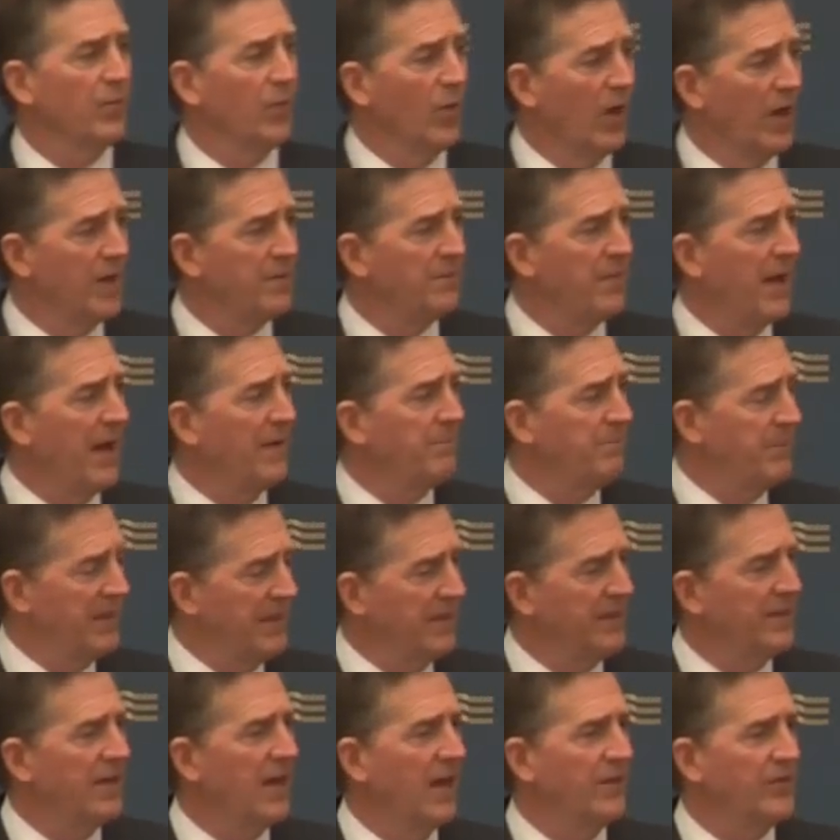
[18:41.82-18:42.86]
run by
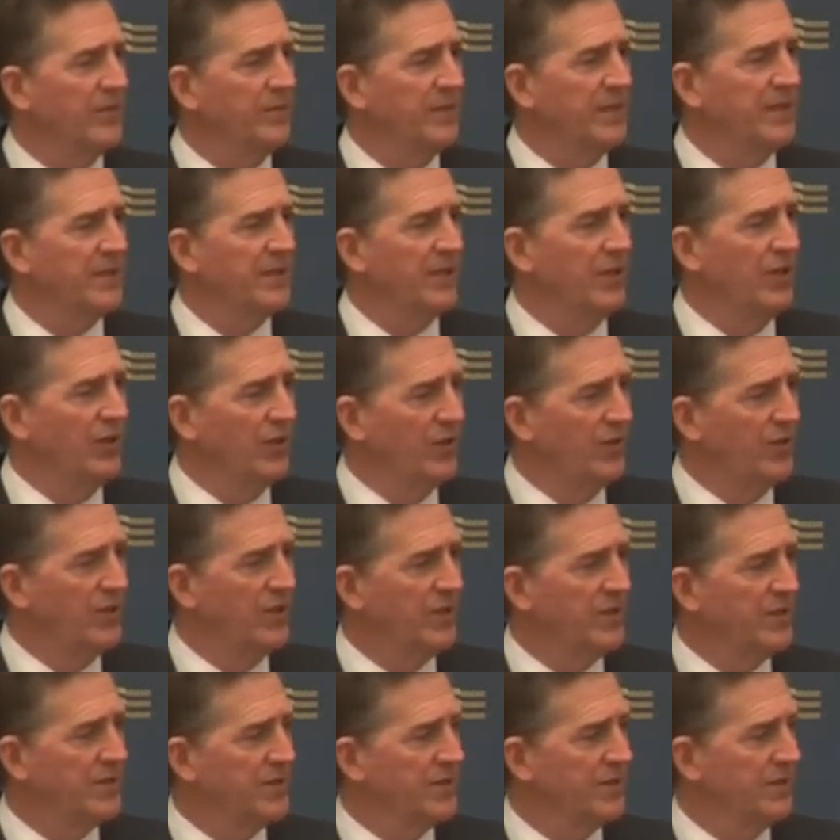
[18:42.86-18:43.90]
big government
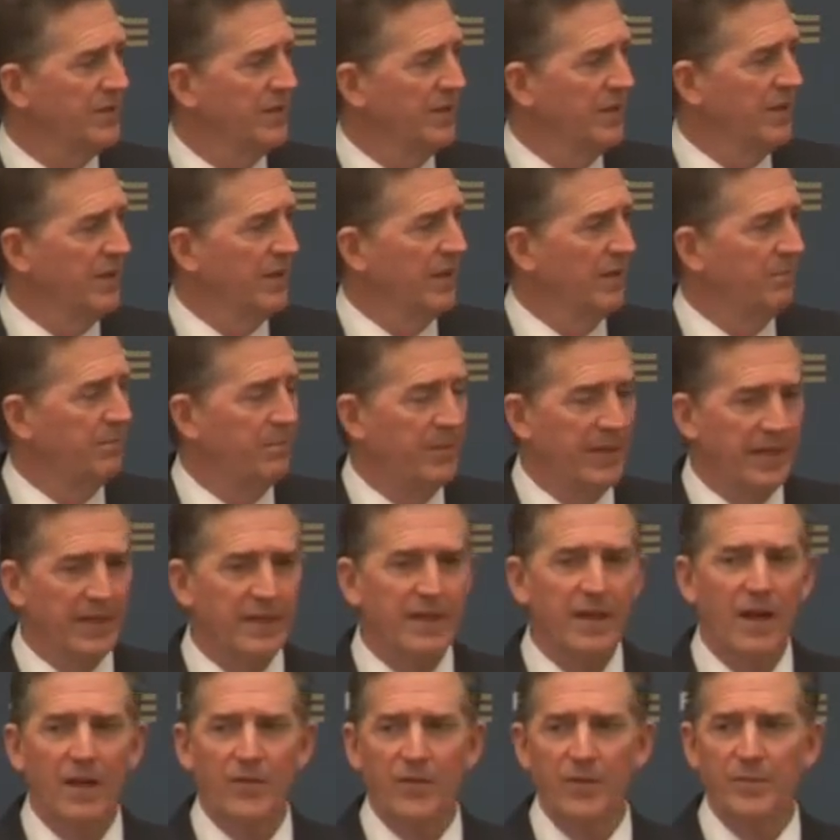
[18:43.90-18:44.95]
unions,
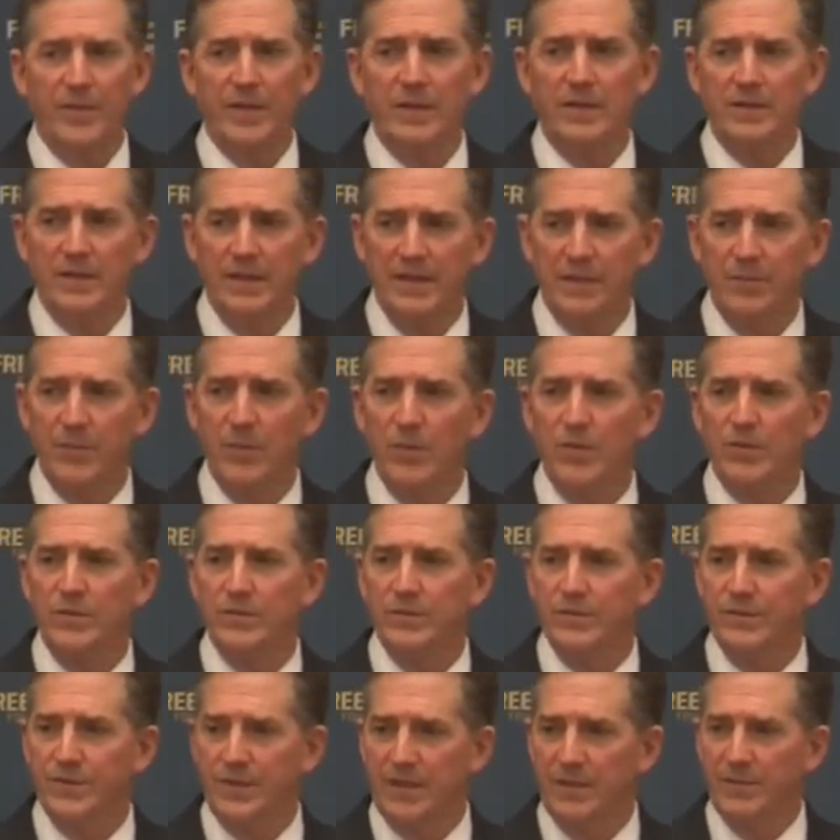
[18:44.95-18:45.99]
big government,
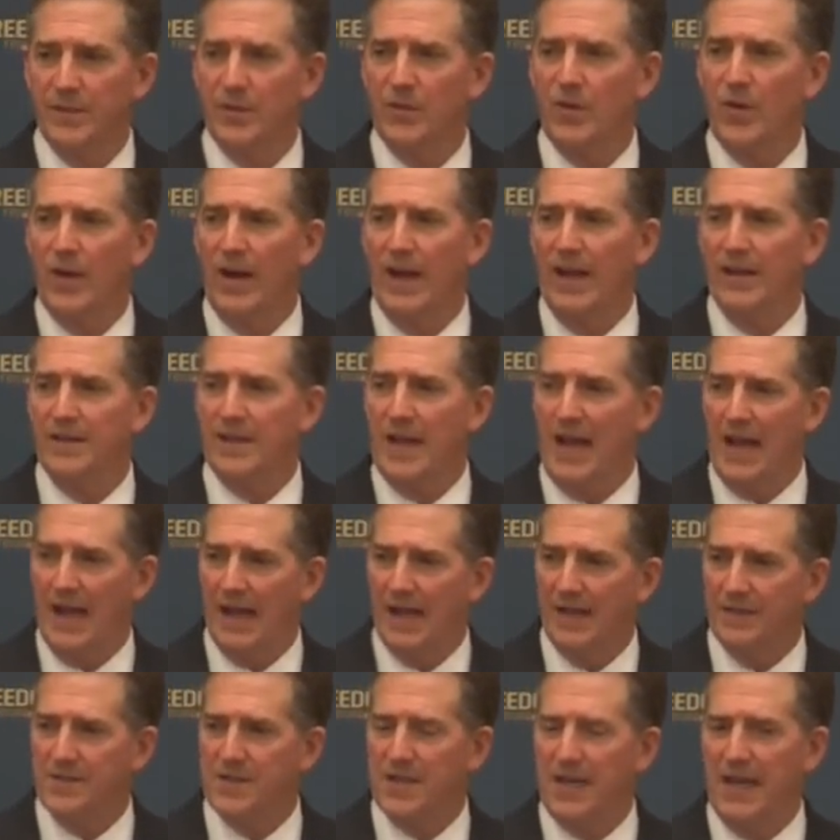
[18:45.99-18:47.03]
liberal, Democrat,
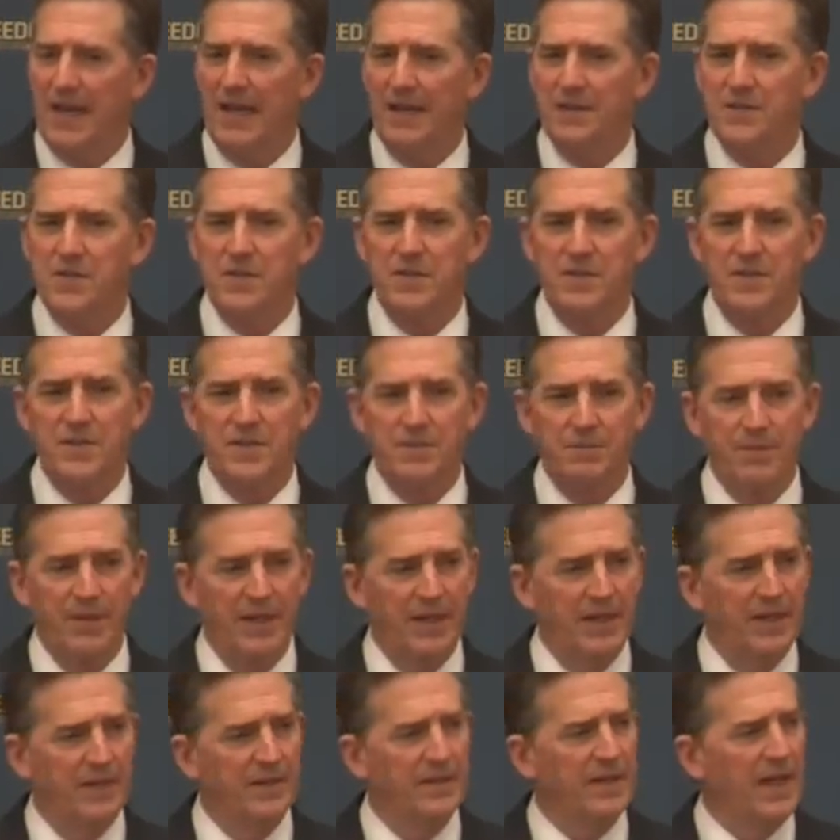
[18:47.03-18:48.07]
high tax and
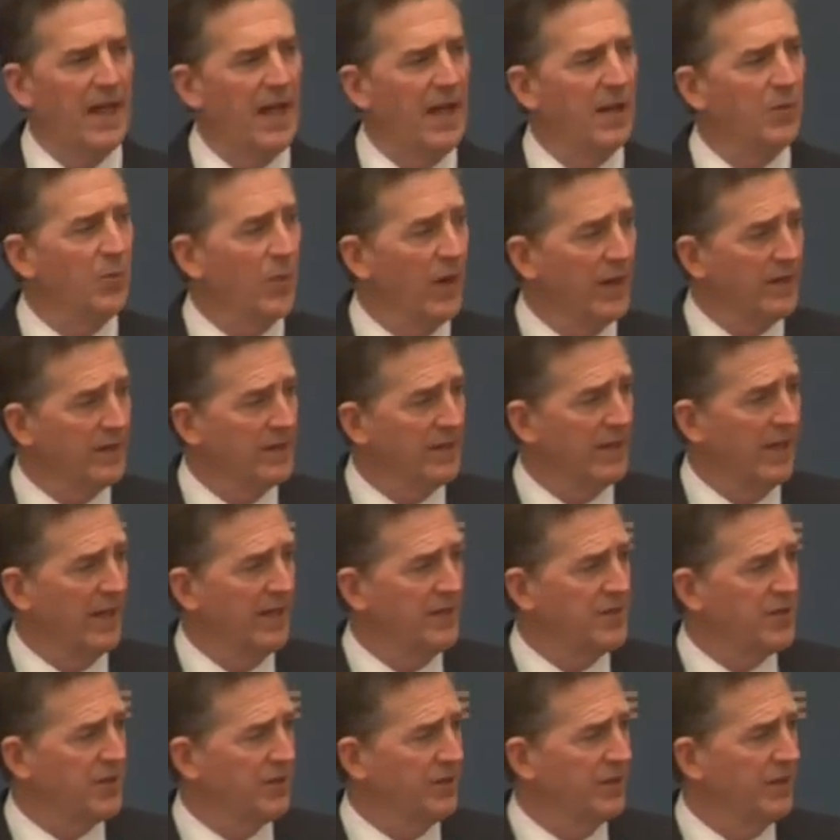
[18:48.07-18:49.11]
spend, high
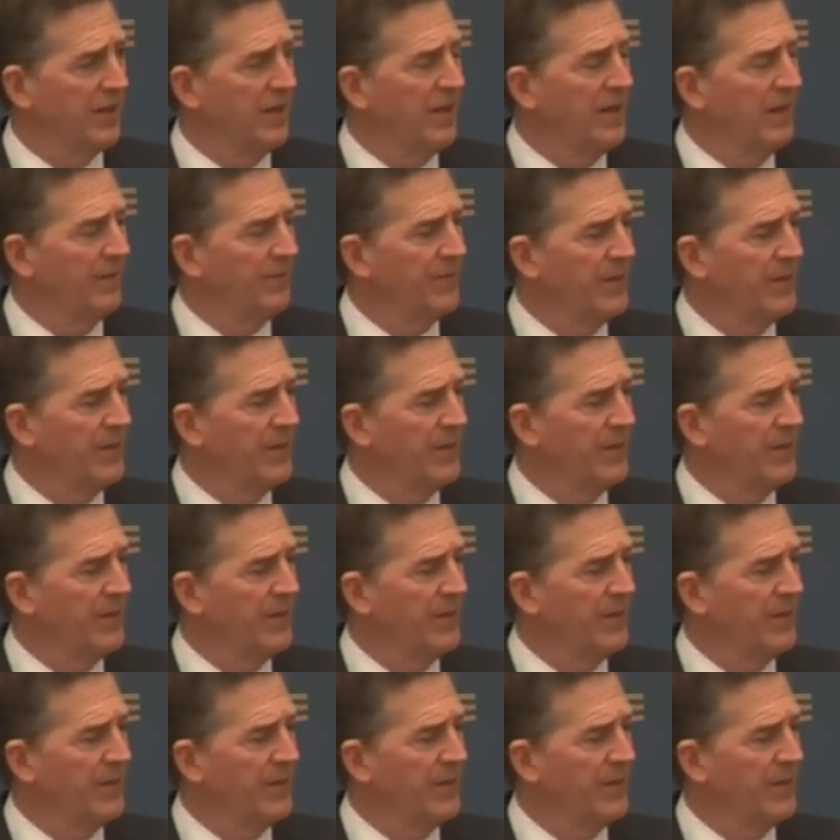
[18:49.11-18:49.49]
regulation.